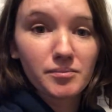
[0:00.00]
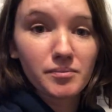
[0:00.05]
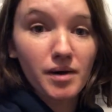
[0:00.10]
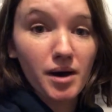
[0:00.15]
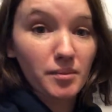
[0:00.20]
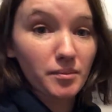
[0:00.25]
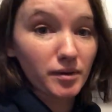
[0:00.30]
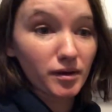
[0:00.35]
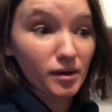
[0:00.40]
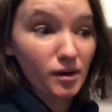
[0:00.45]

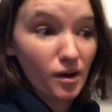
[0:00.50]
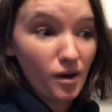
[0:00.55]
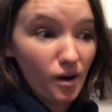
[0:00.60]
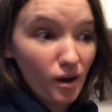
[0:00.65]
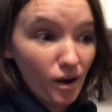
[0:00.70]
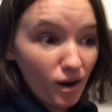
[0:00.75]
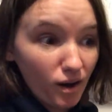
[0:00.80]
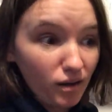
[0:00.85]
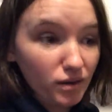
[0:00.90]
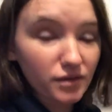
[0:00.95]
popping
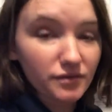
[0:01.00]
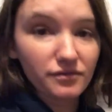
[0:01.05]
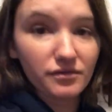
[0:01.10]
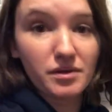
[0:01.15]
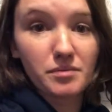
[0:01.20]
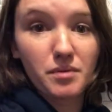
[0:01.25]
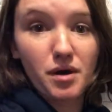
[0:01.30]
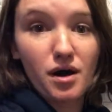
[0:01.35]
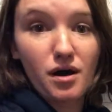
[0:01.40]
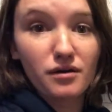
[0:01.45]
all of
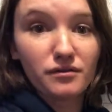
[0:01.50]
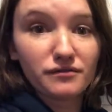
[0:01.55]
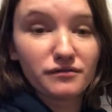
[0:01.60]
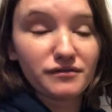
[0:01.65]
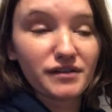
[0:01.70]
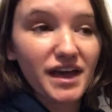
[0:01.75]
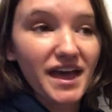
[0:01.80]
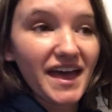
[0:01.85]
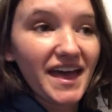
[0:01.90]
them off